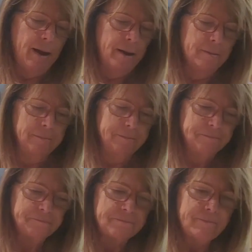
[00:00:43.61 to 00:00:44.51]

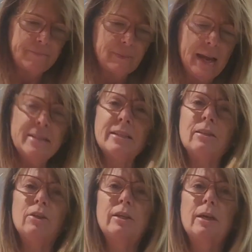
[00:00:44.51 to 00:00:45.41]
I
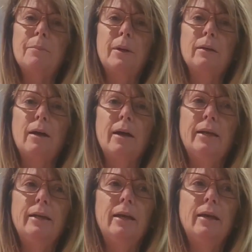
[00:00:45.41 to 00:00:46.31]
did look it up
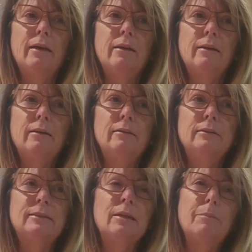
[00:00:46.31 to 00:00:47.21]
online, and
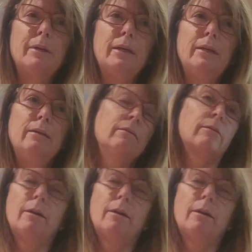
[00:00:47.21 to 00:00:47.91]
somebody,